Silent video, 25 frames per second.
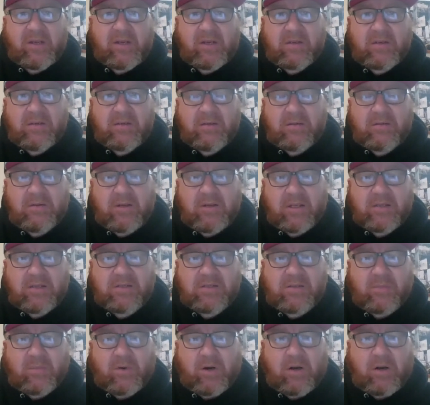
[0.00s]
And, and
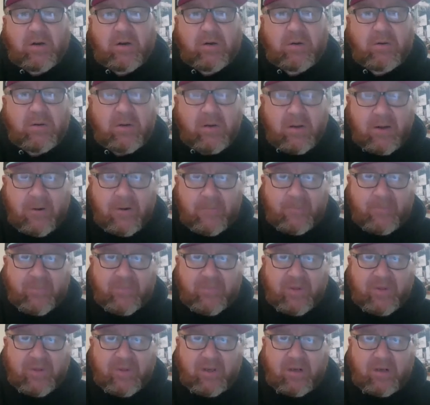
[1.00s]
tomorrow
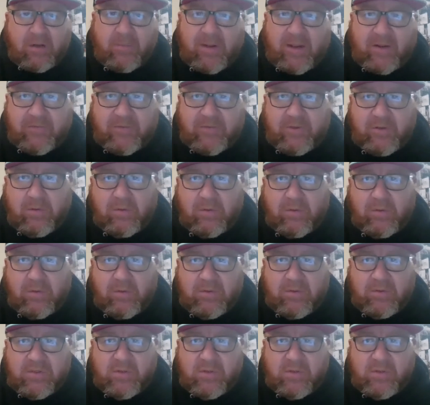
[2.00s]
um, I have to,